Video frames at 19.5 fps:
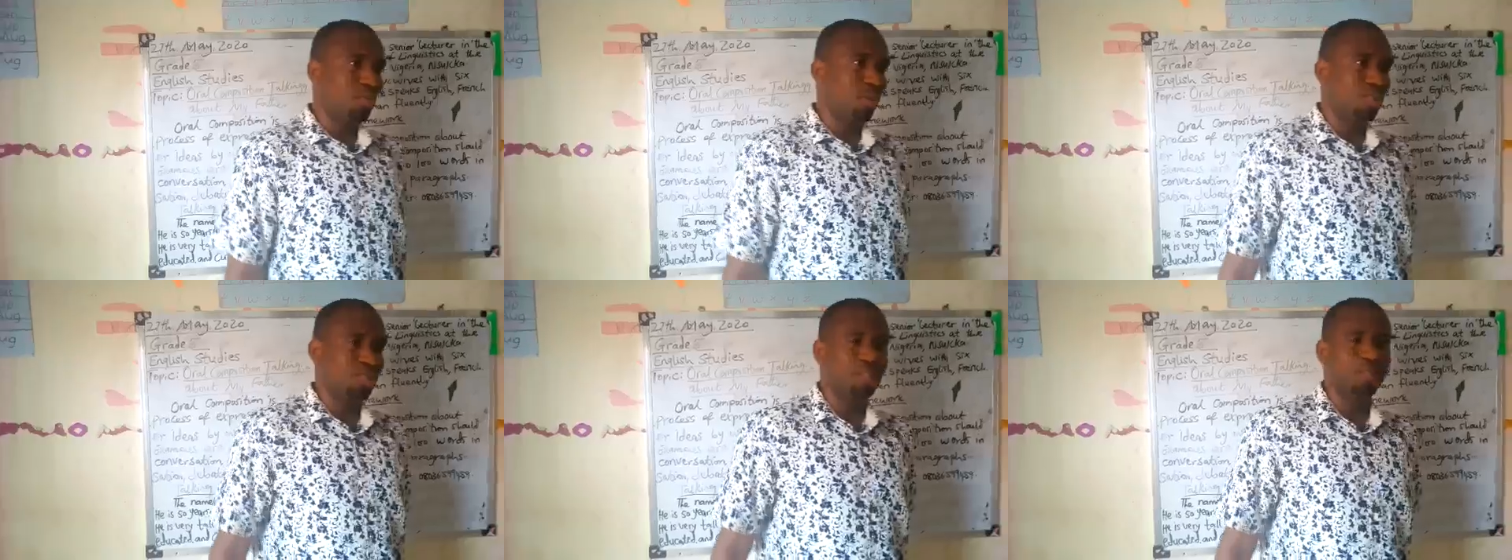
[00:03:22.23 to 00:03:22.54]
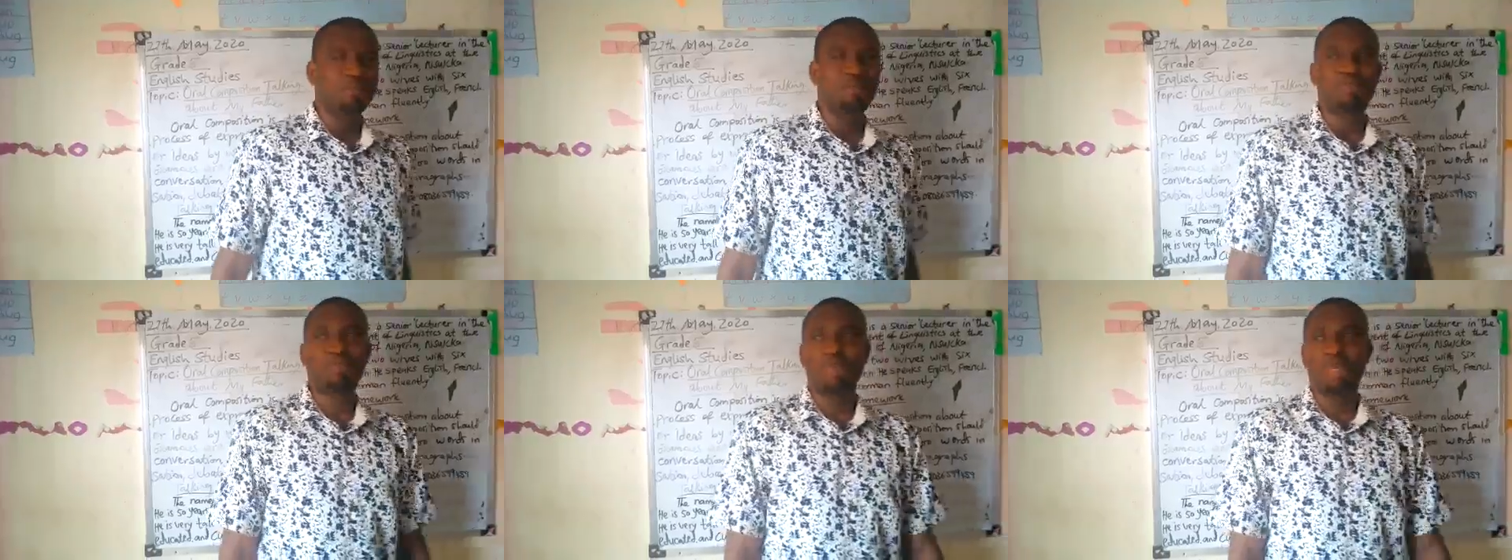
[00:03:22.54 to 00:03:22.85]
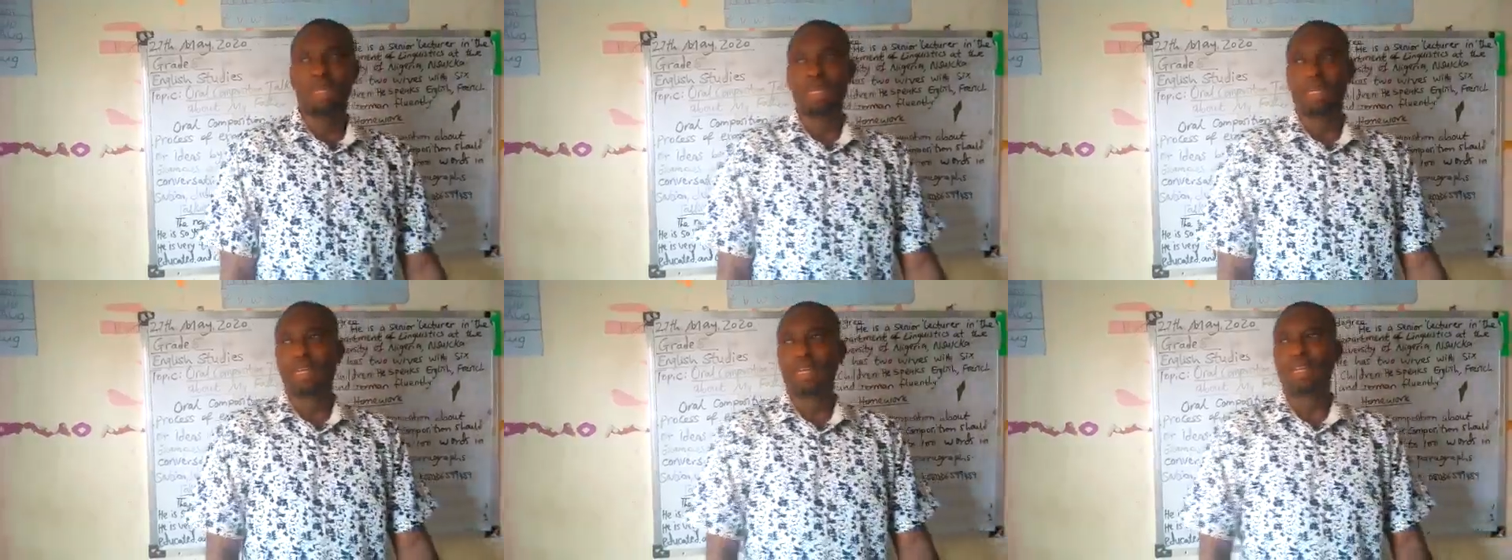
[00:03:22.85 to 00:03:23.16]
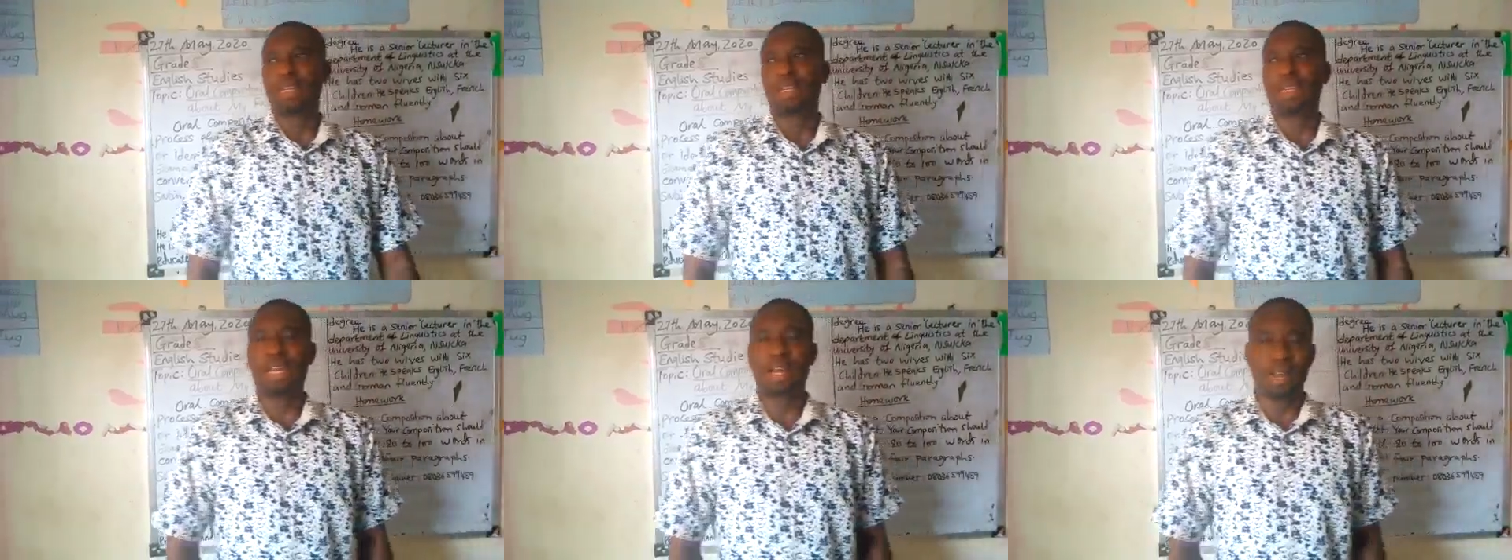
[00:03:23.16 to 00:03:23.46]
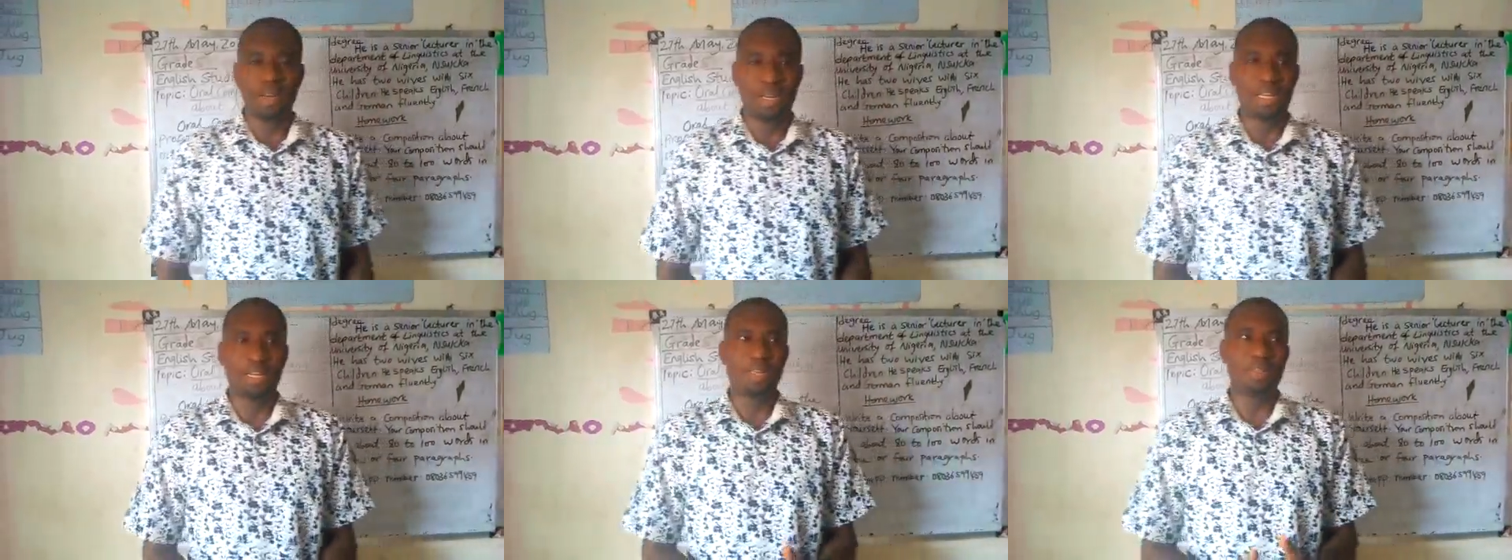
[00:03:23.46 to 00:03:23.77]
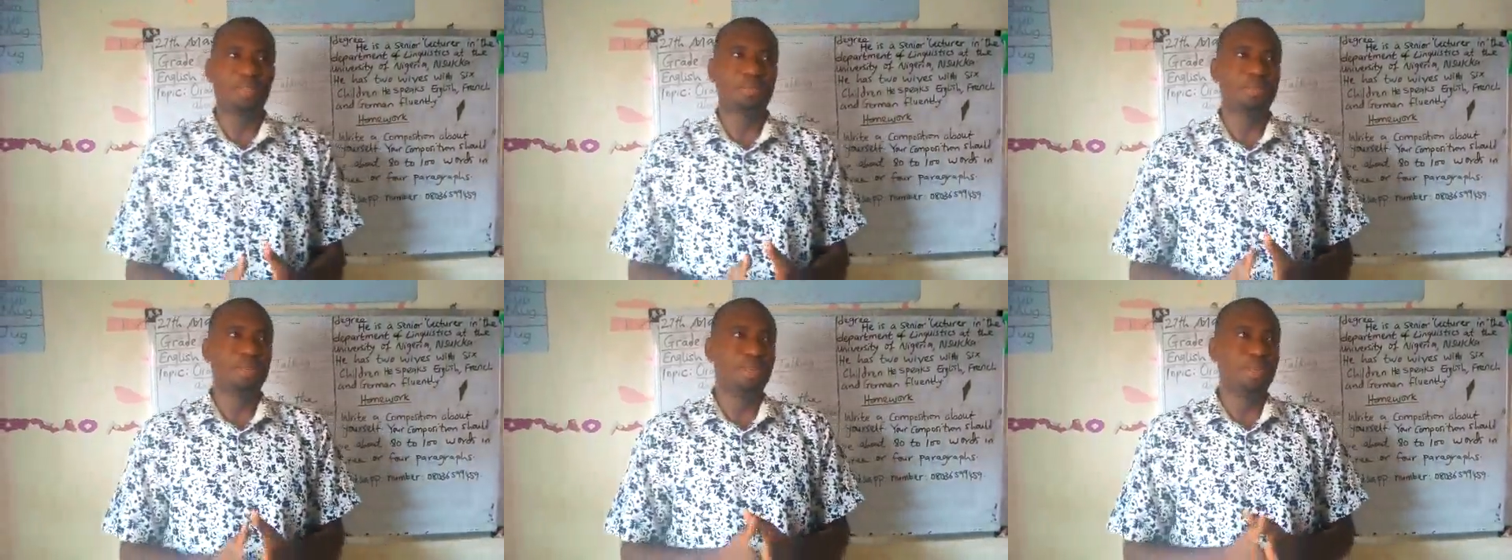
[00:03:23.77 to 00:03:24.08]
with. Now
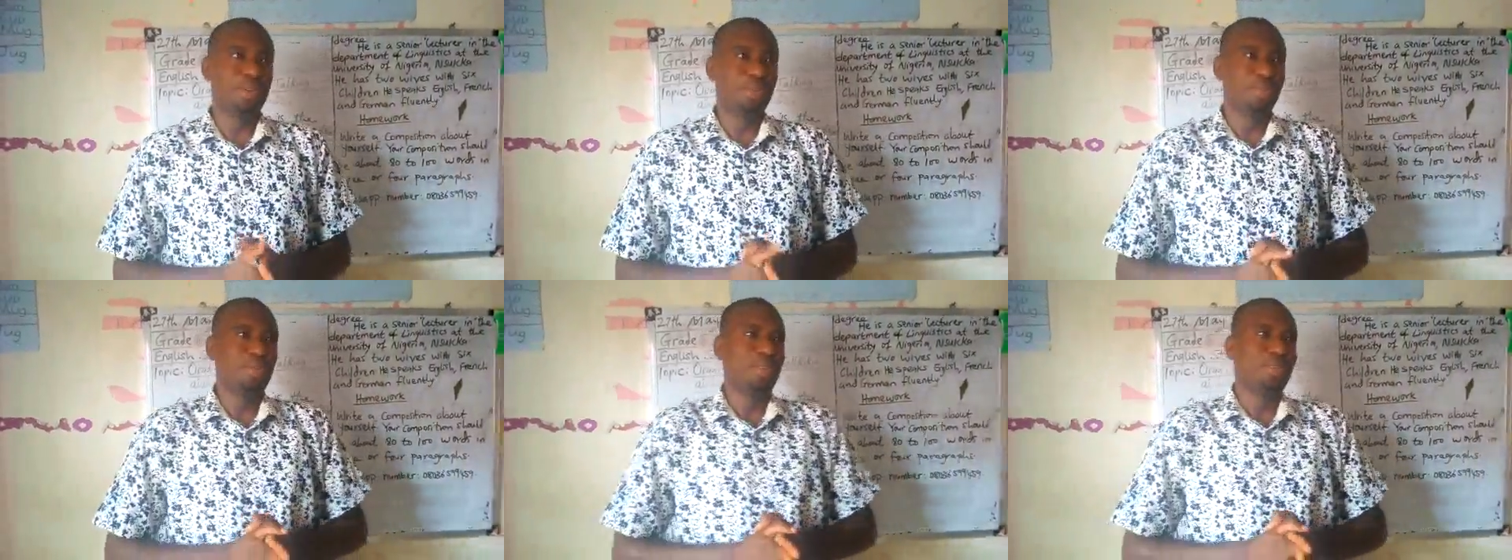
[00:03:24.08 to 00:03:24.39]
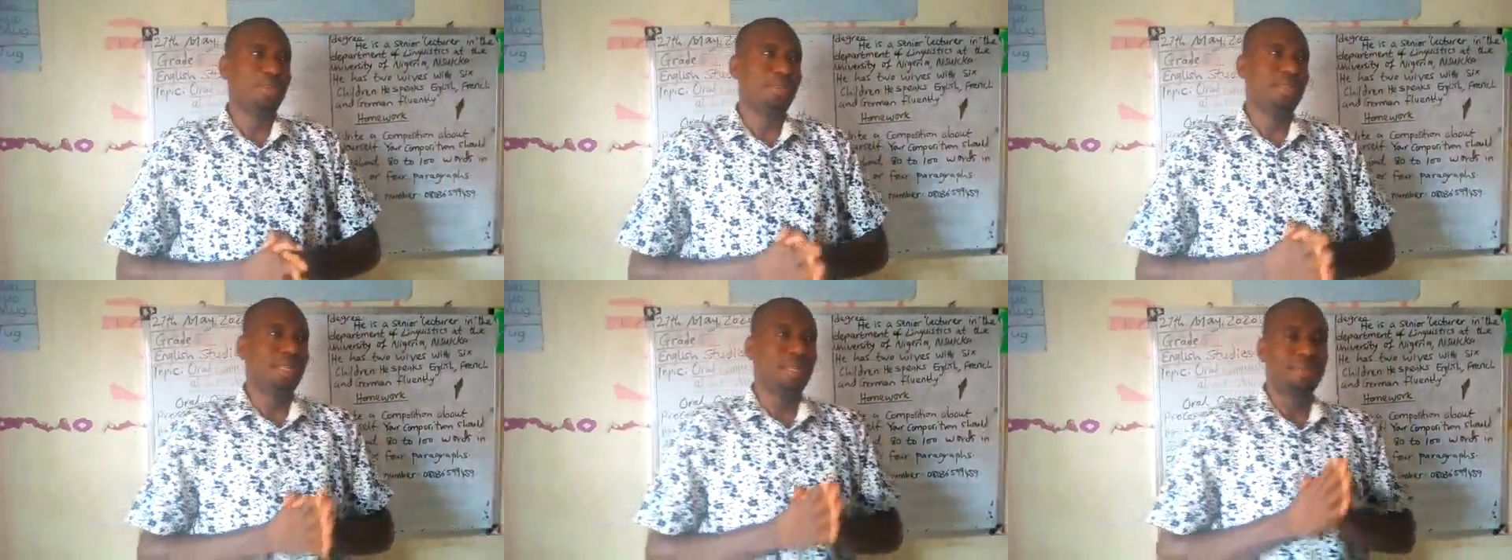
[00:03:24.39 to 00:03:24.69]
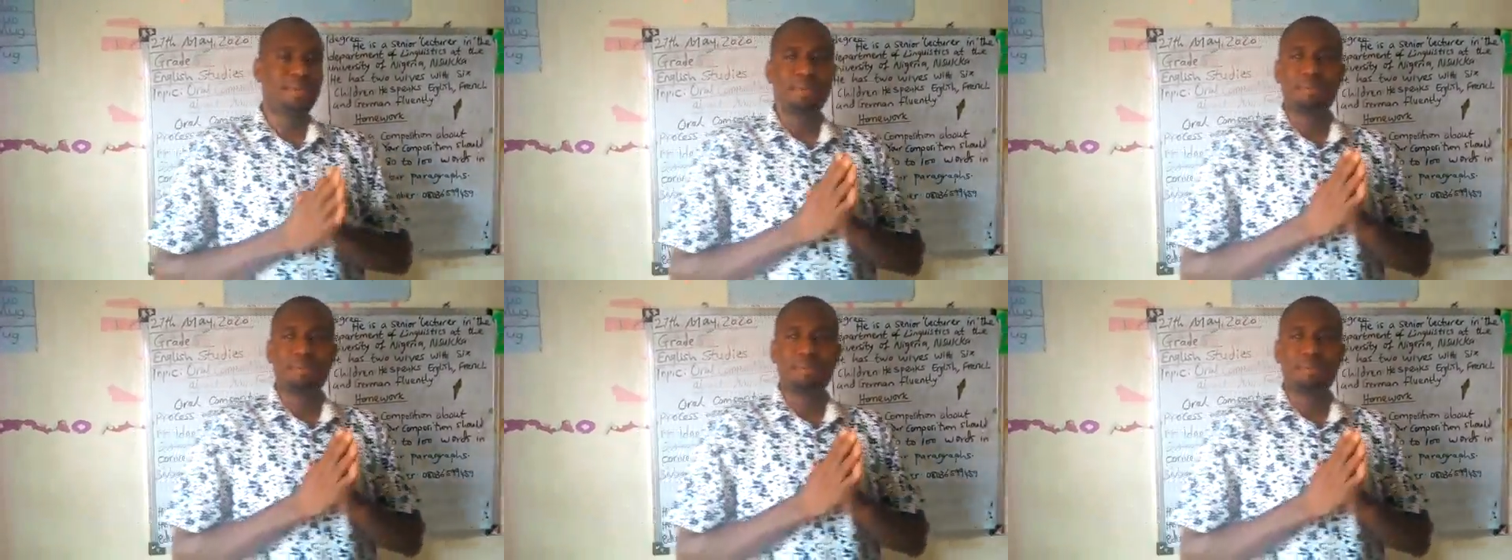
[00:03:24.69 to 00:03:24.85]
let me use